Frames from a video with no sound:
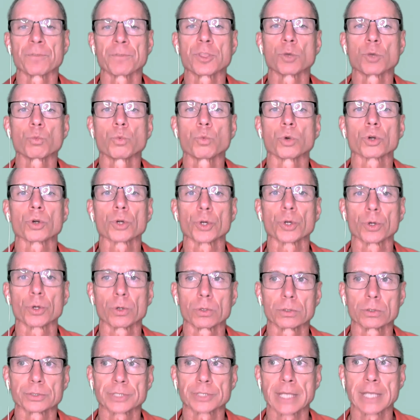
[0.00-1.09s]
The
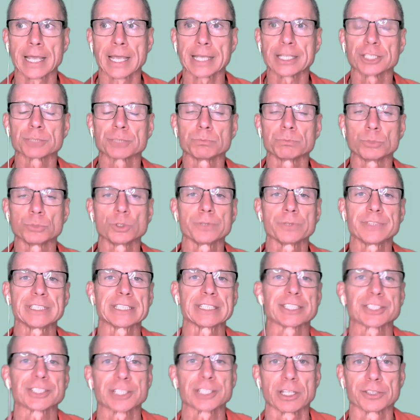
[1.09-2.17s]
world is moving
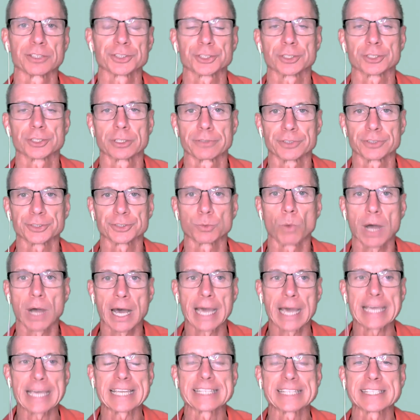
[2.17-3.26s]
to self-service.
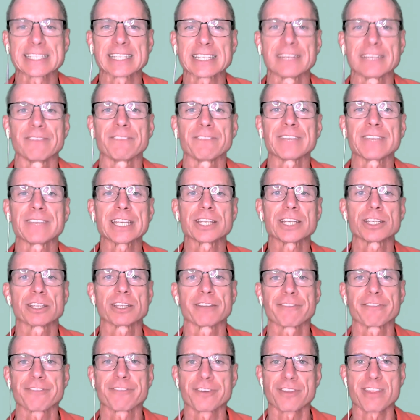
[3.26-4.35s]
Why? It's
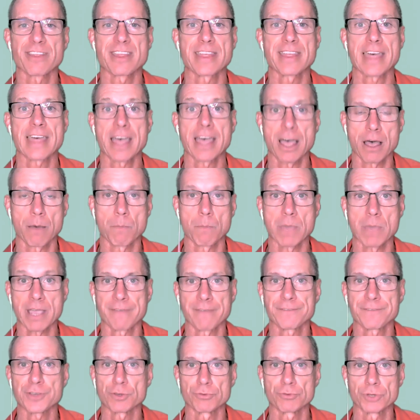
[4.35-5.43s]
convenient for them
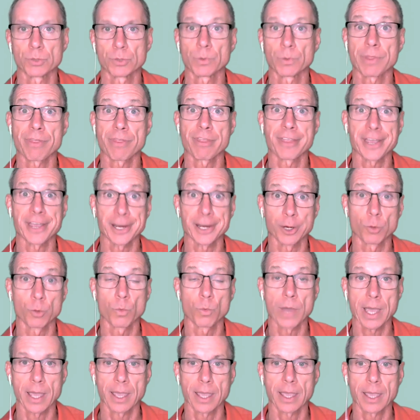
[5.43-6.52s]
if you do it their
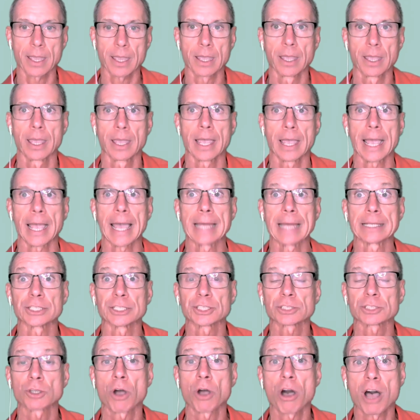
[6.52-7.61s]
way. And
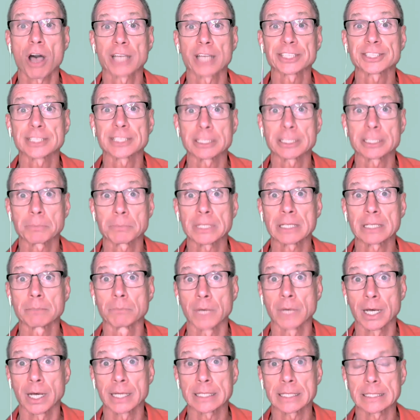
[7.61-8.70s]
it's costing me
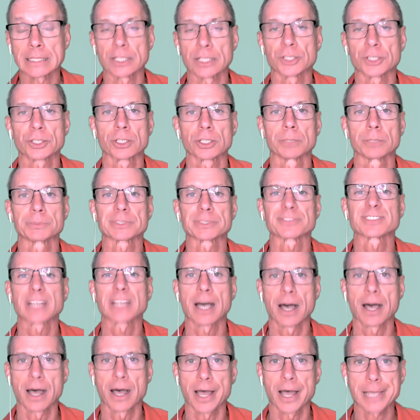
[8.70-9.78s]
money in terms of
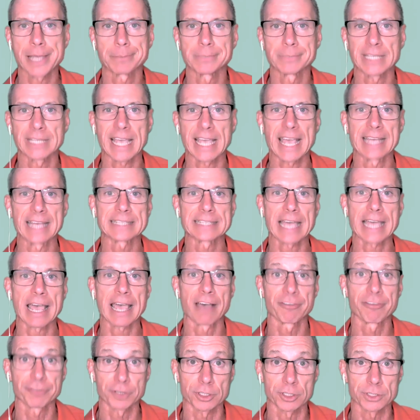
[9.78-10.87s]
time and
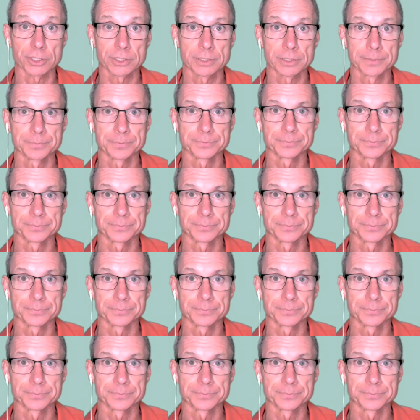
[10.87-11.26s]
effort.